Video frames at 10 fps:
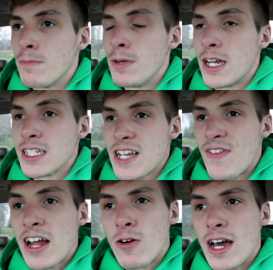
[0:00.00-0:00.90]
Because if
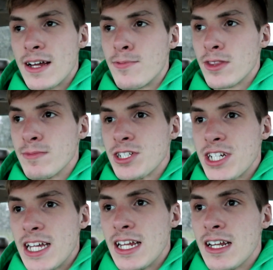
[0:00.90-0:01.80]
I don't end up with the
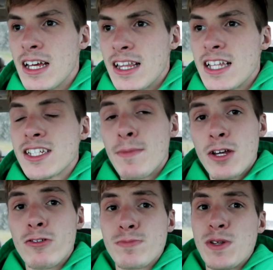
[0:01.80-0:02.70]
machine, then
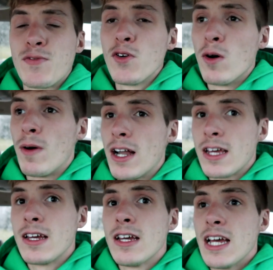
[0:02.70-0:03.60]
somebody owes me fuel
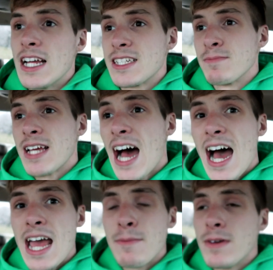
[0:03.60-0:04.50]
money and some
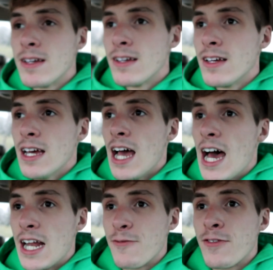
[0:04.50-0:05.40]
time.
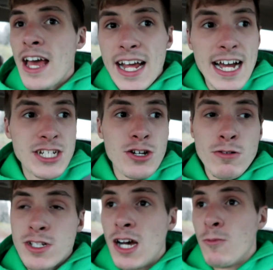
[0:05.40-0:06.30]
And if that guy
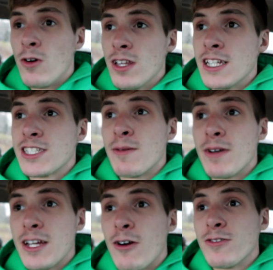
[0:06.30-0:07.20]
shows up, well then
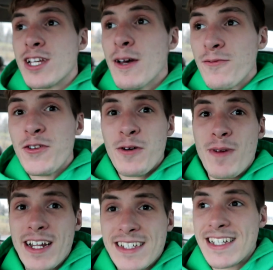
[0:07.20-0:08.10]
somebody owes him fuel
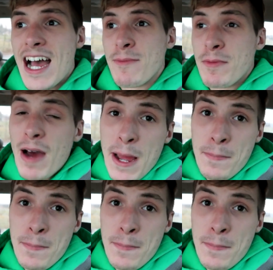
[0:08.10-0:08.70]
money and time, in my